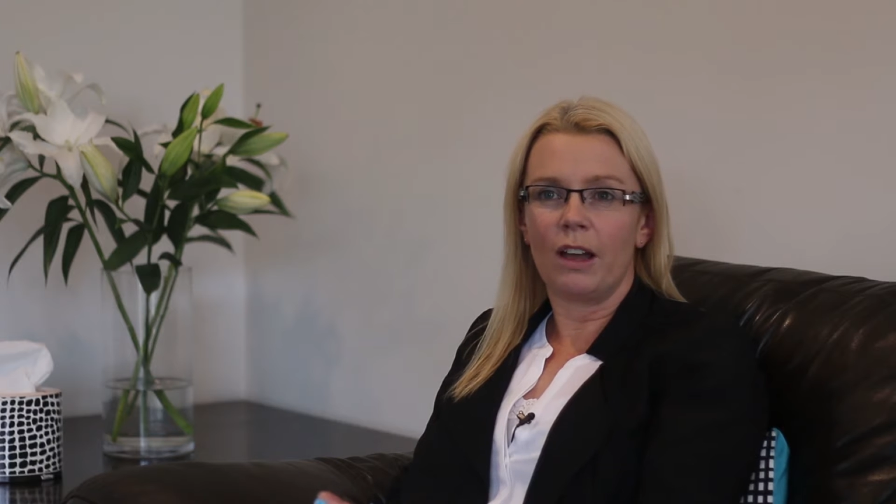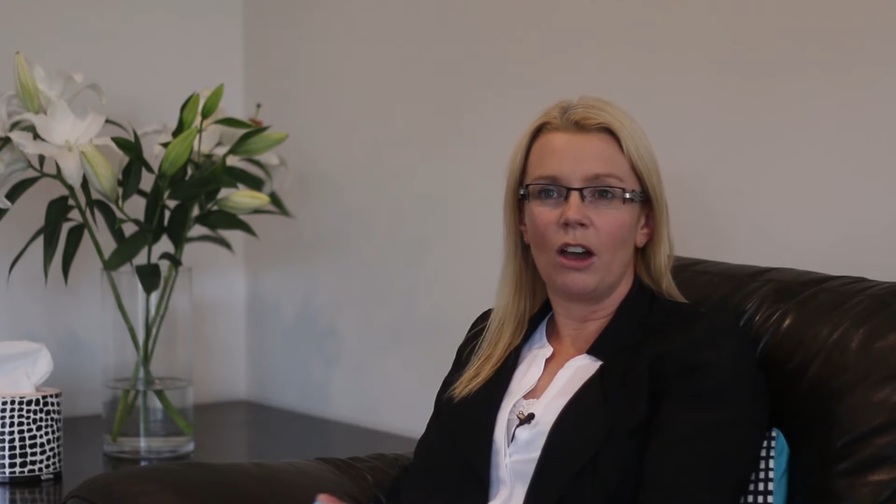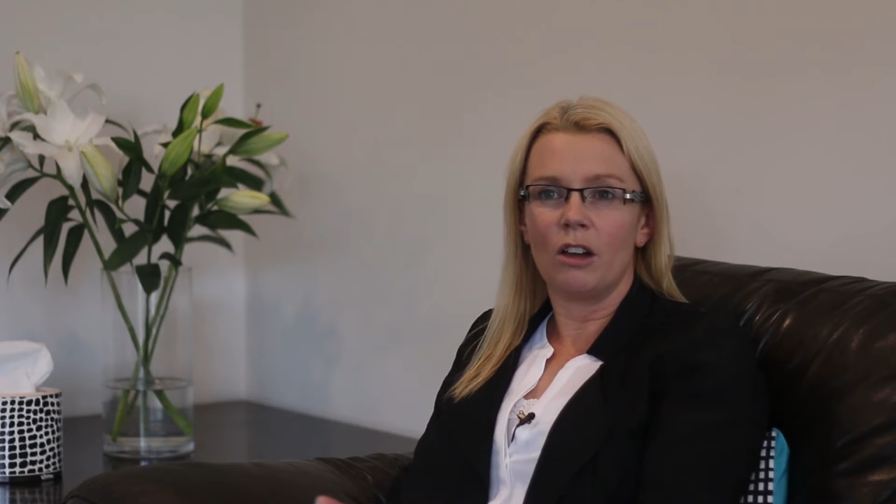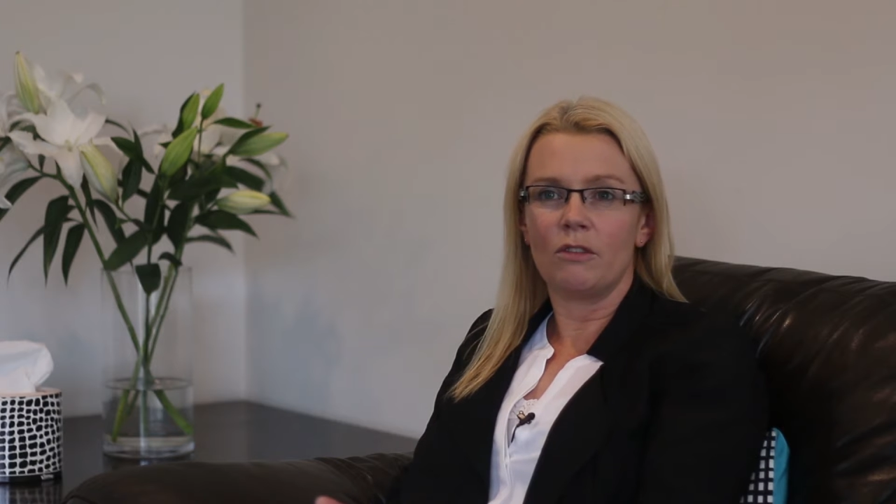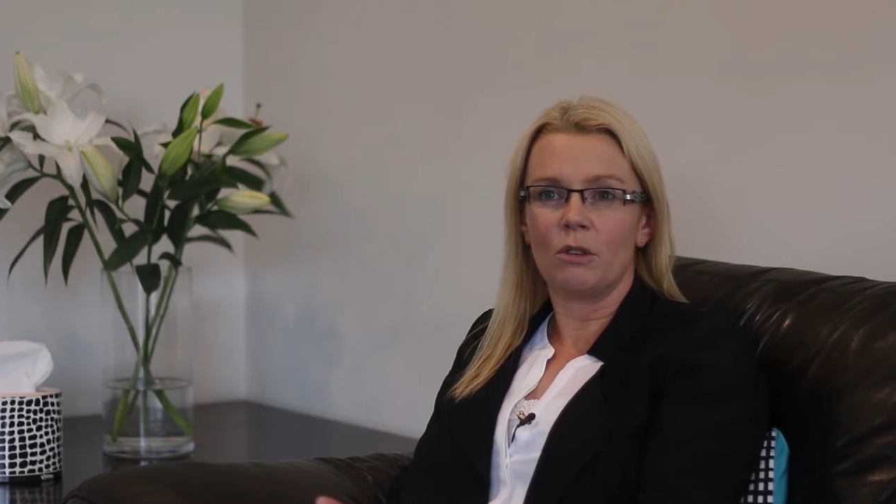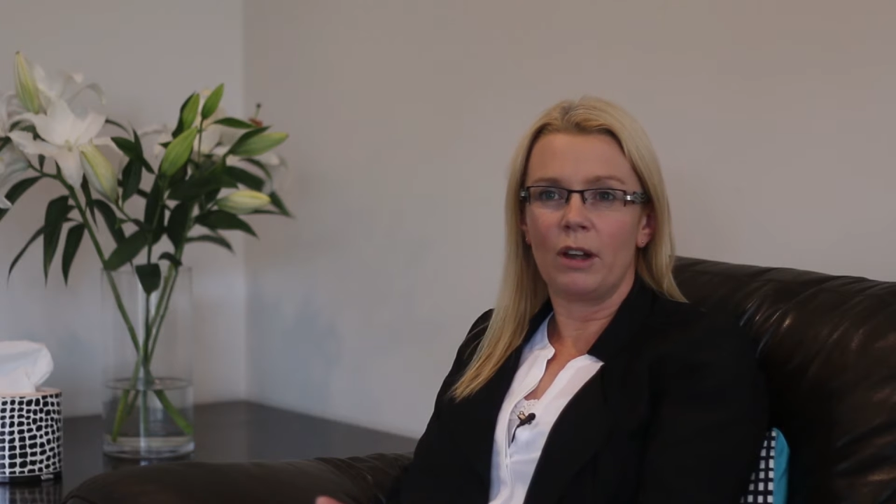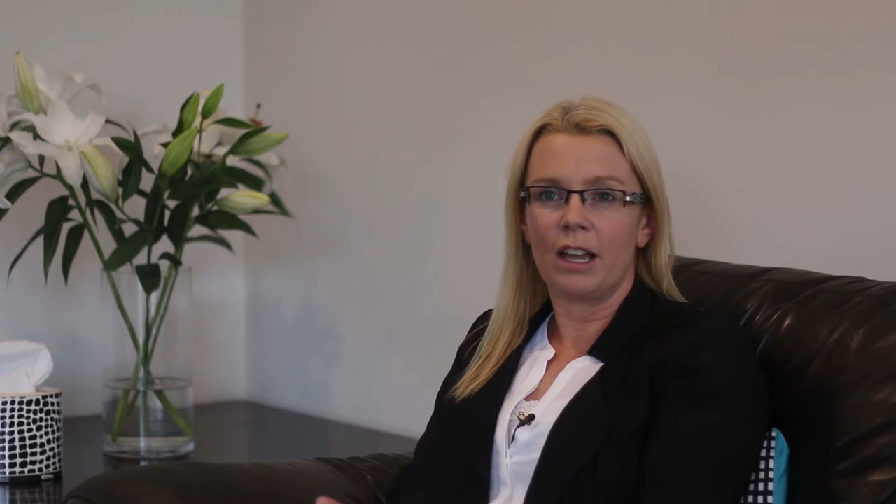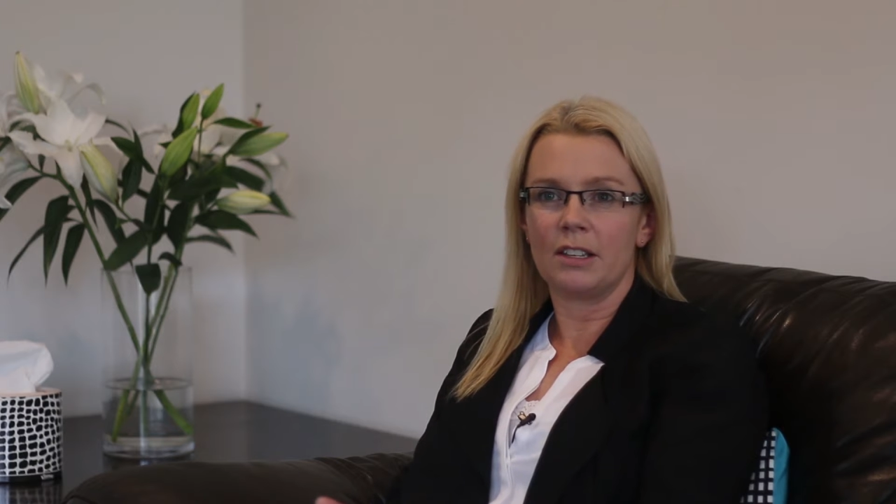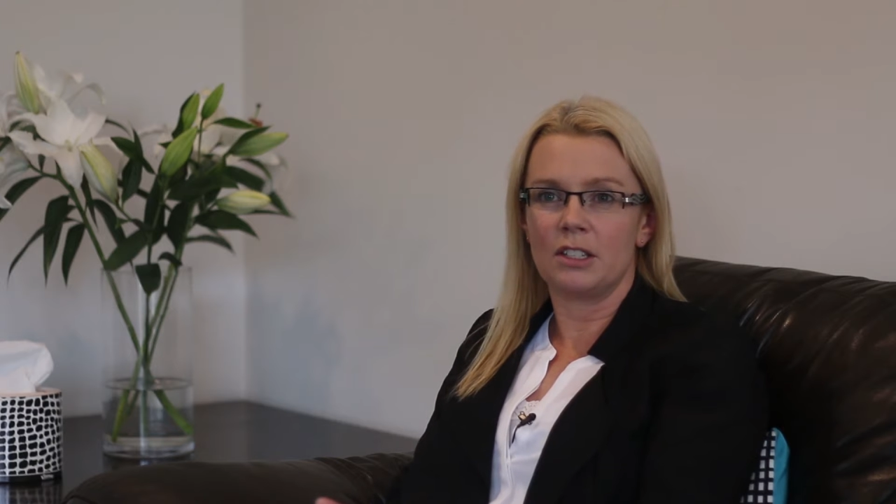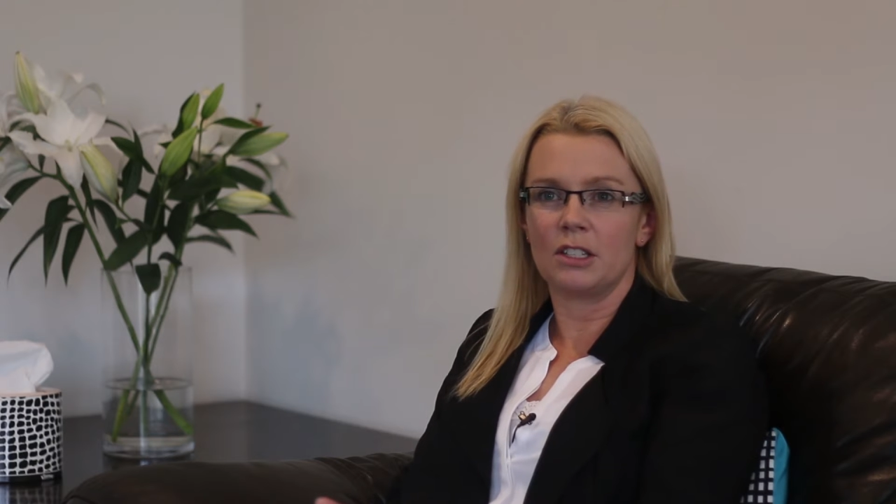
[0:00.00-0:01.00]
our overall
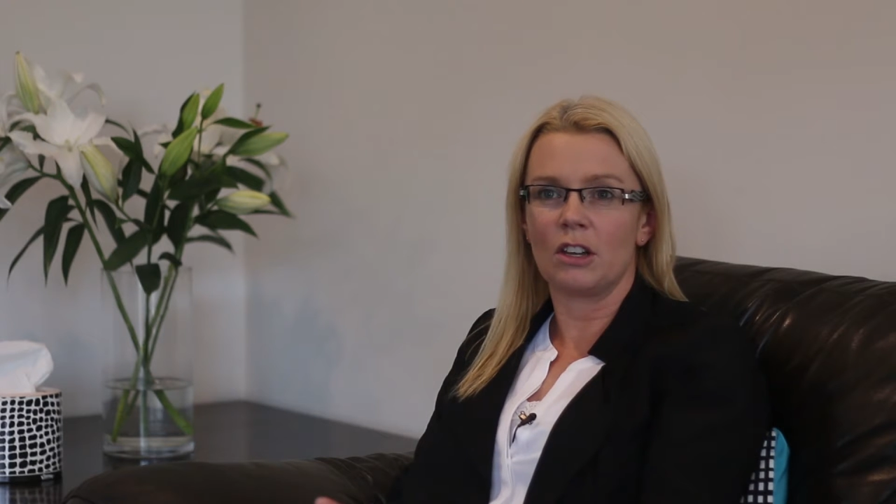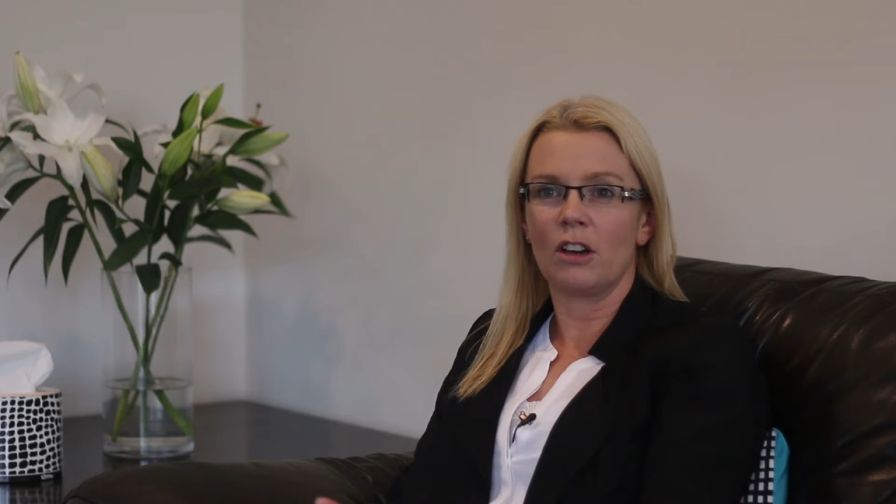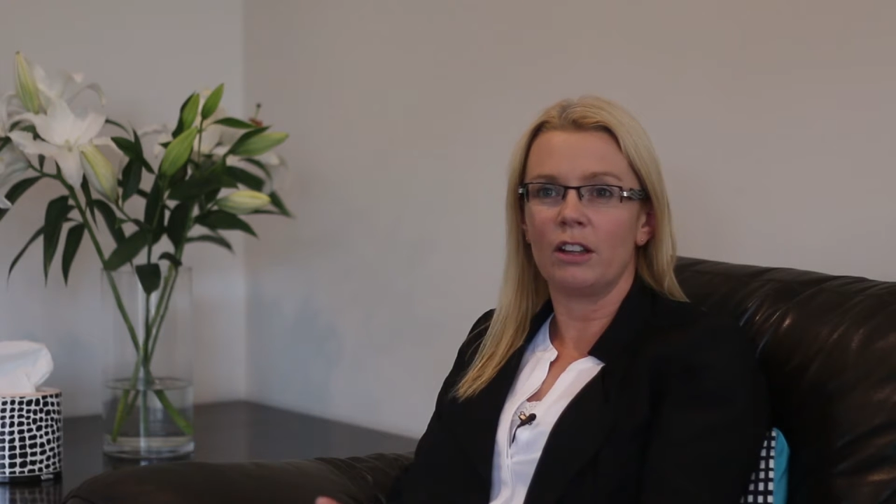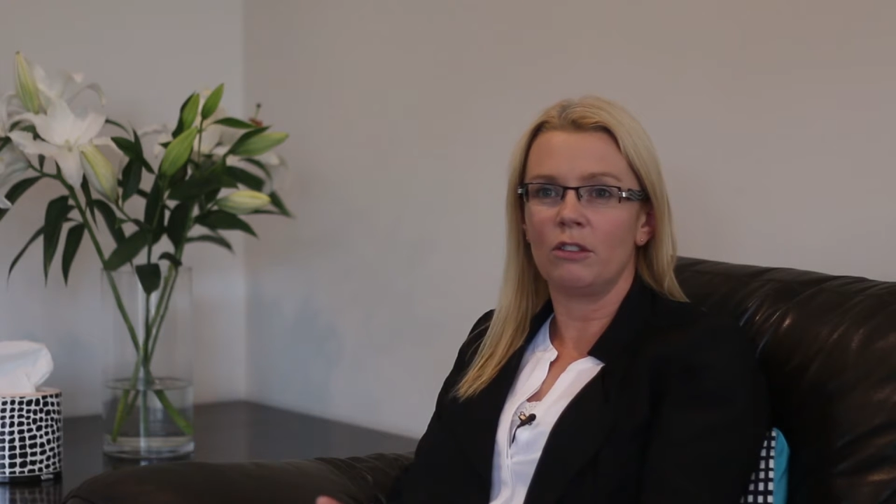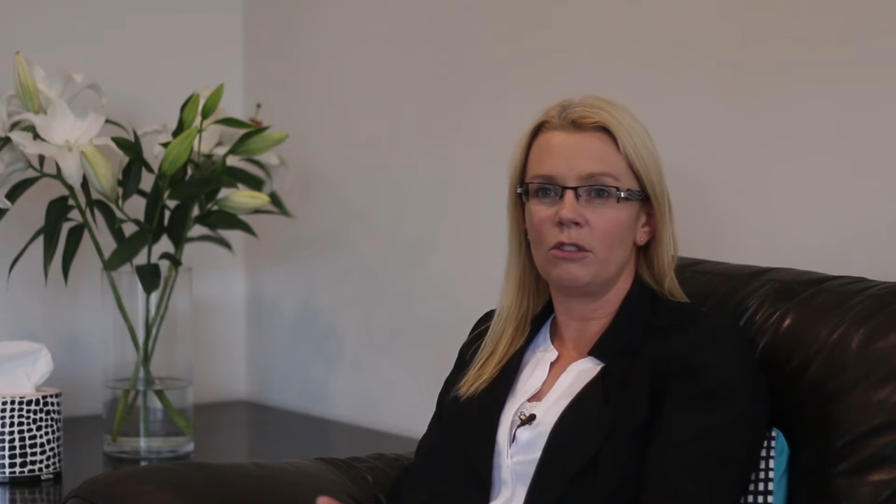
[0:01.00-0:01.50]
house design